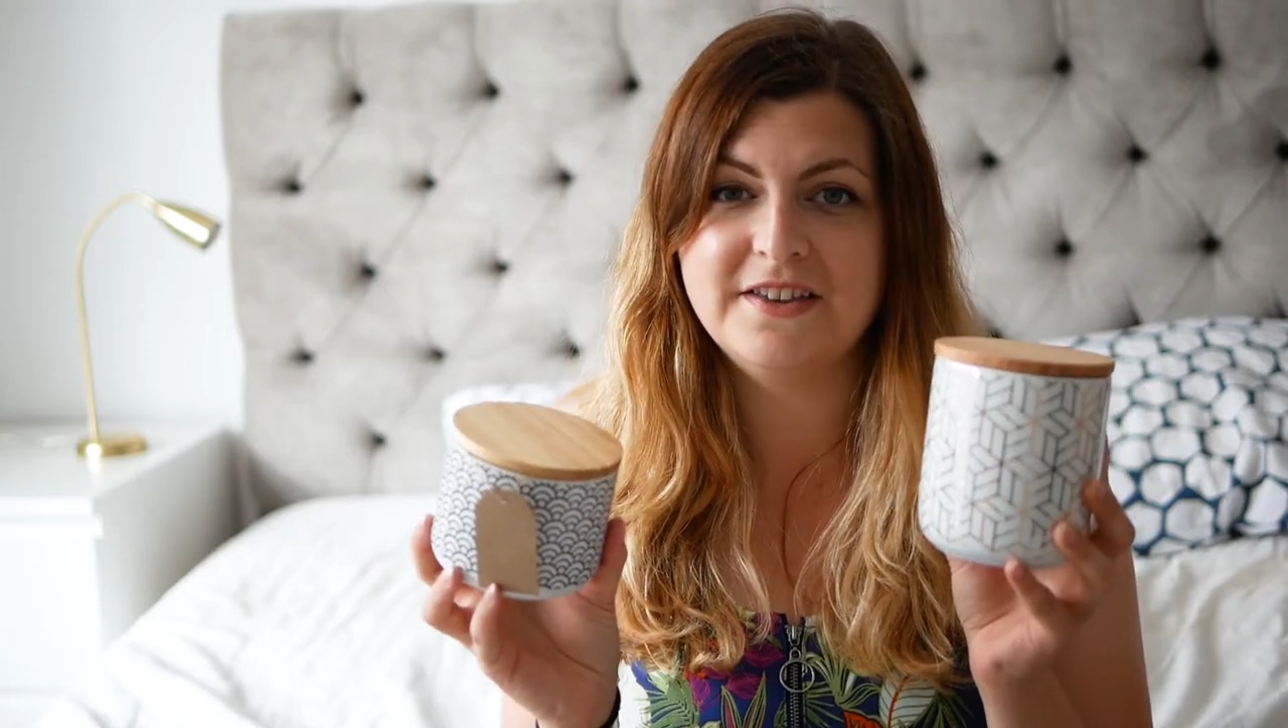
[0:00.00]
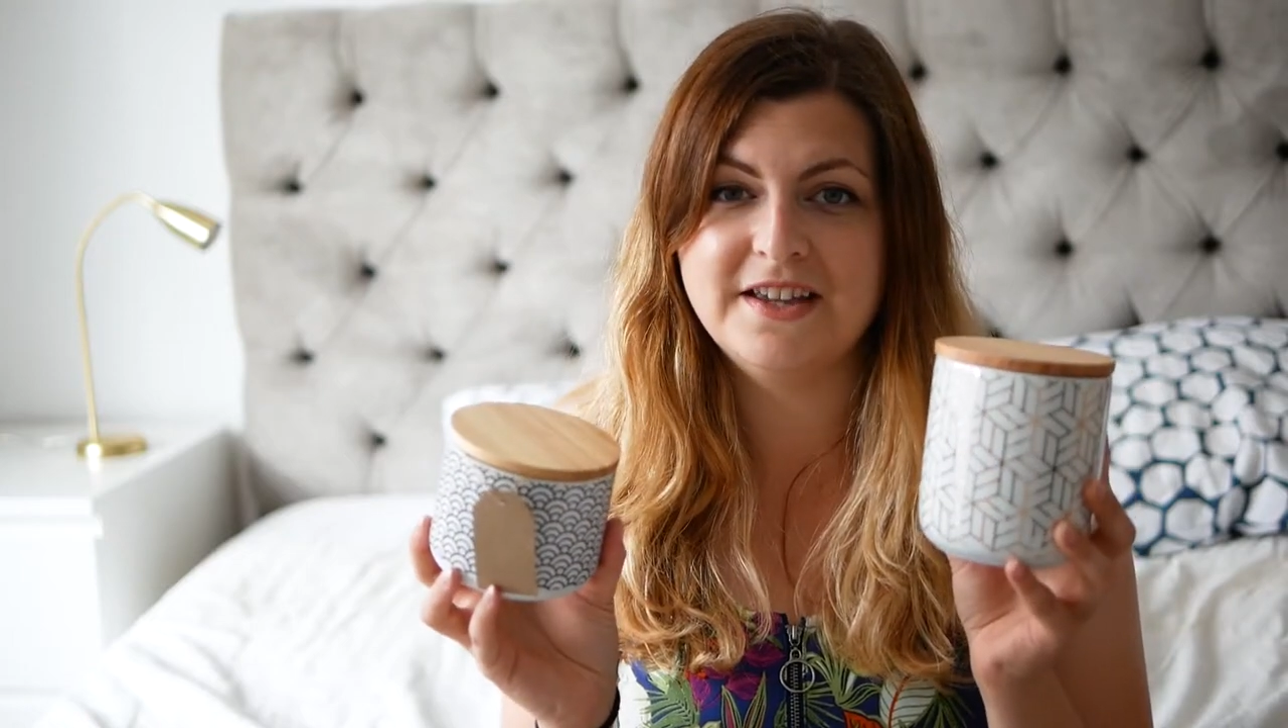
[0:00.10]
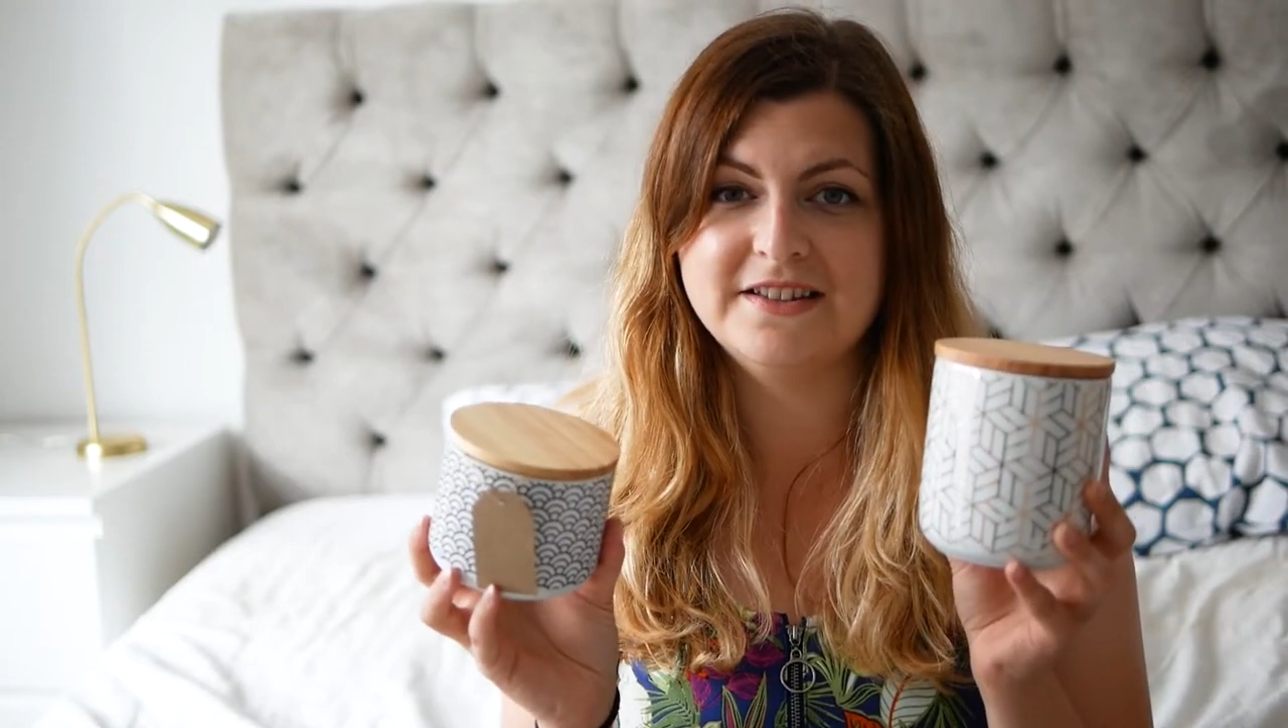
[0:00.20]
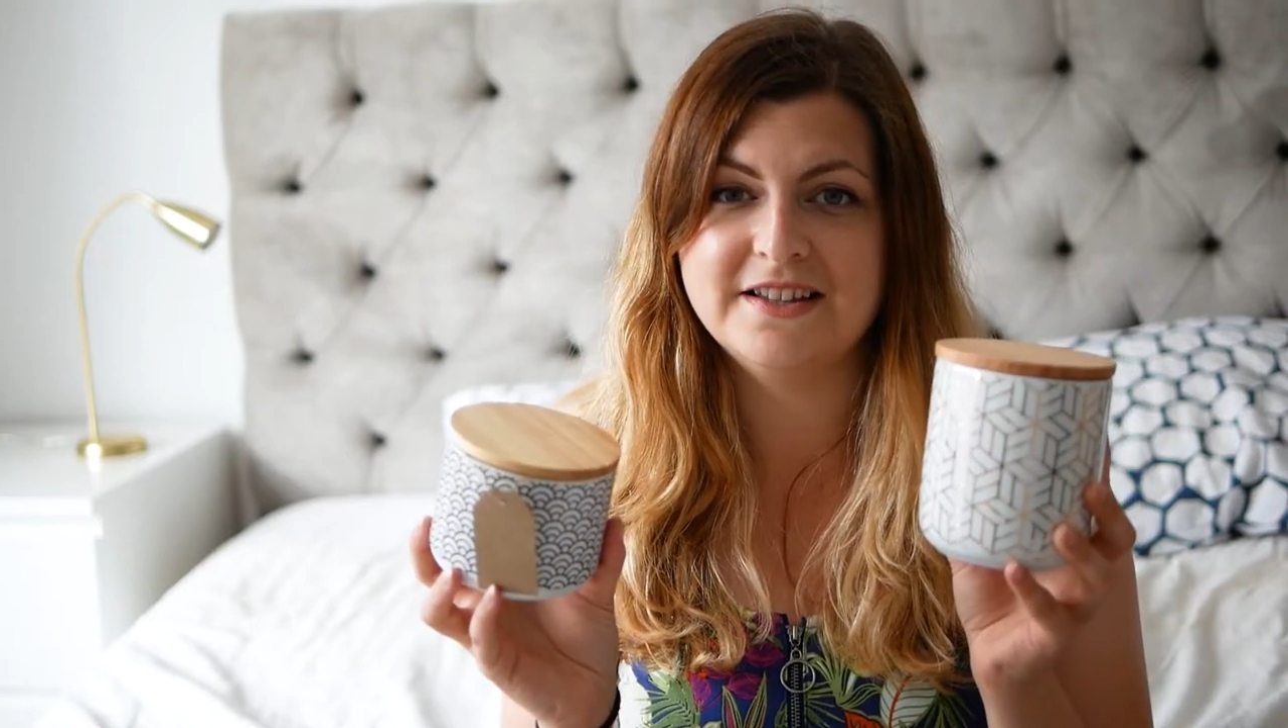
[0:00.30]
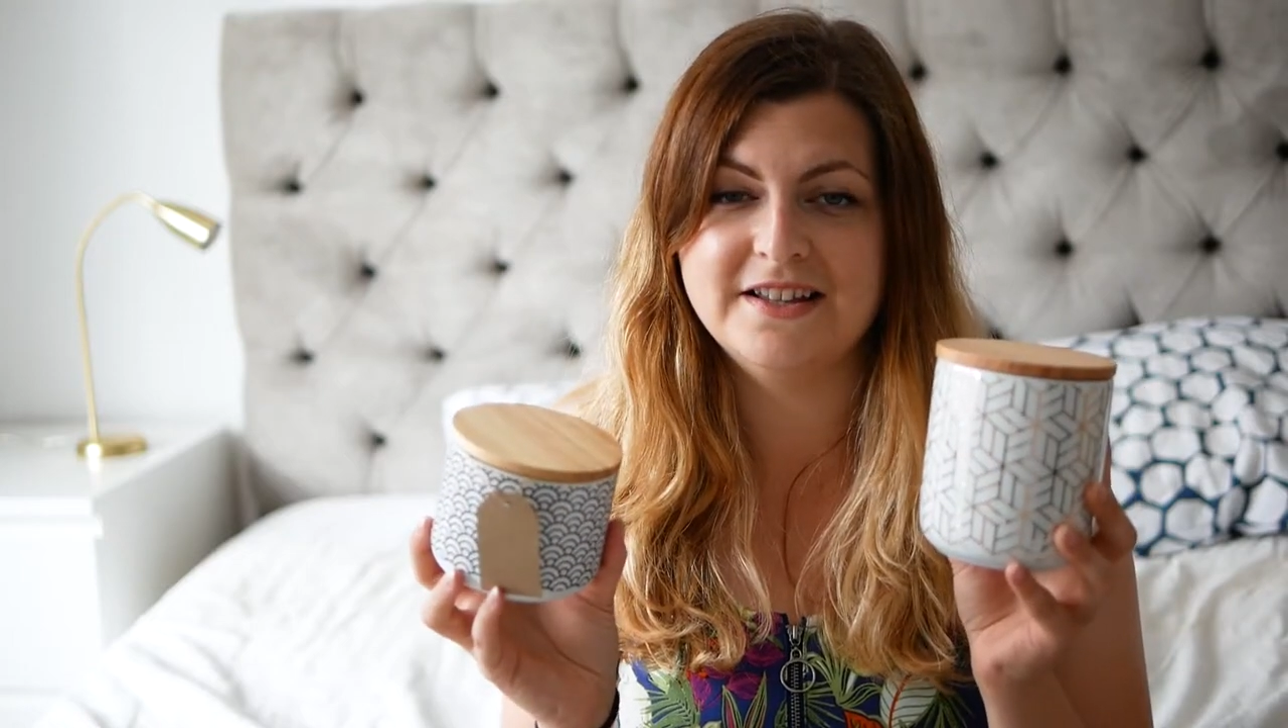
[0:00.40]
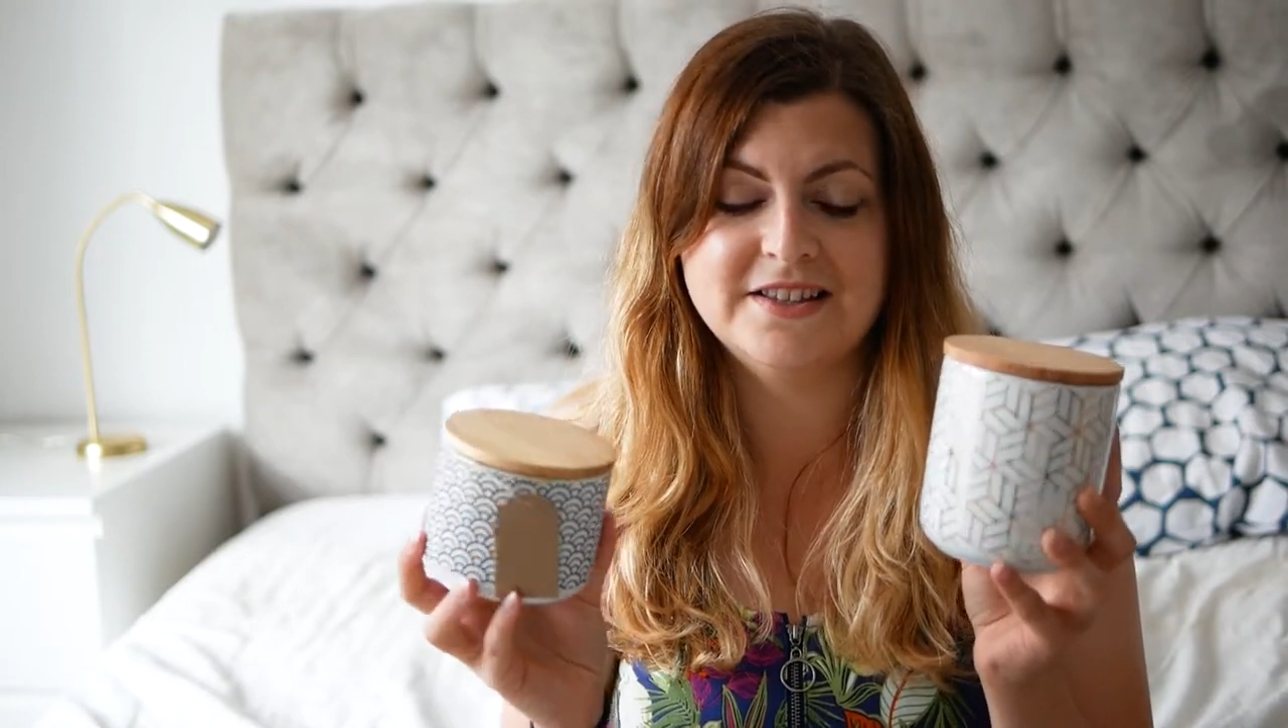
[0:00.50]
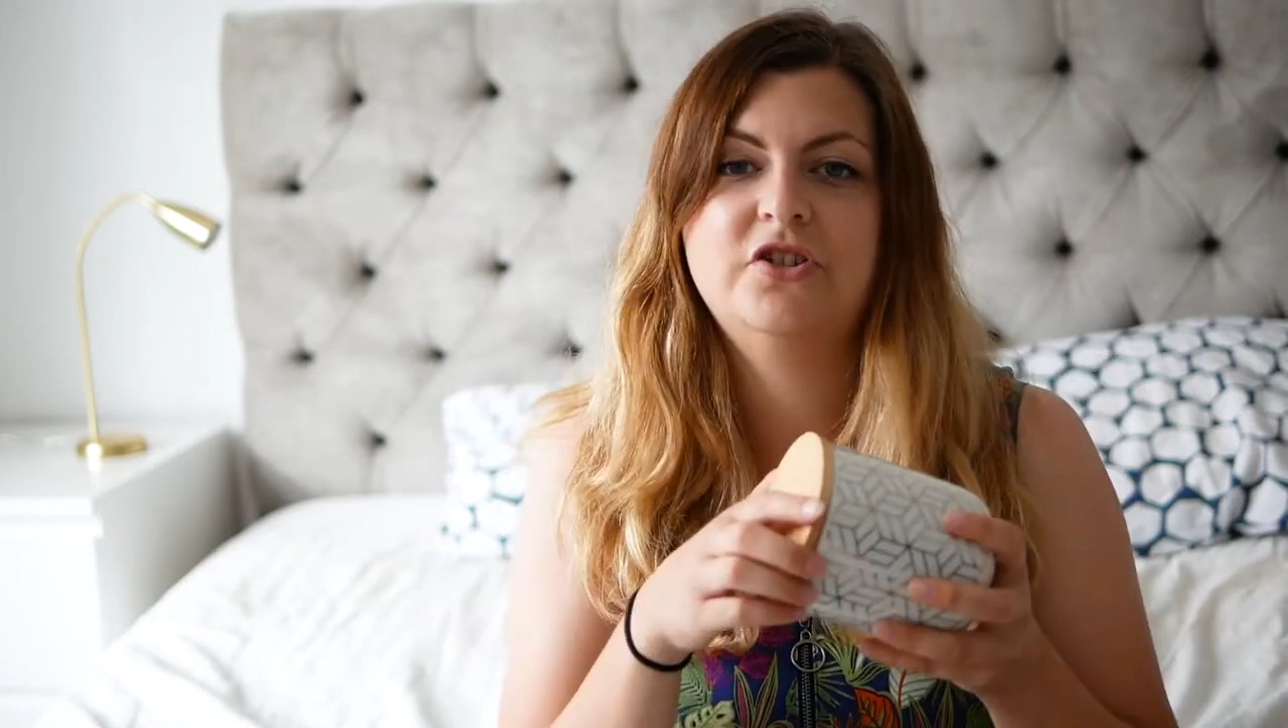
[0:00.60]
things in.